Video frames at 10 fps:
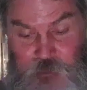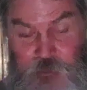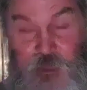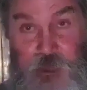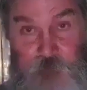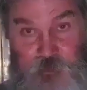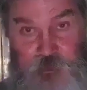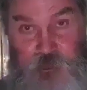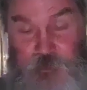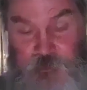one of
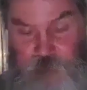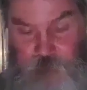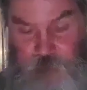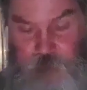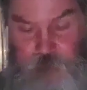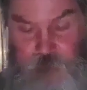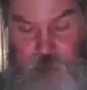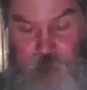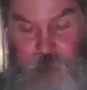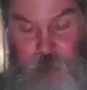God,
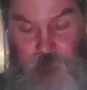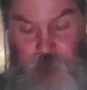Hamashiach,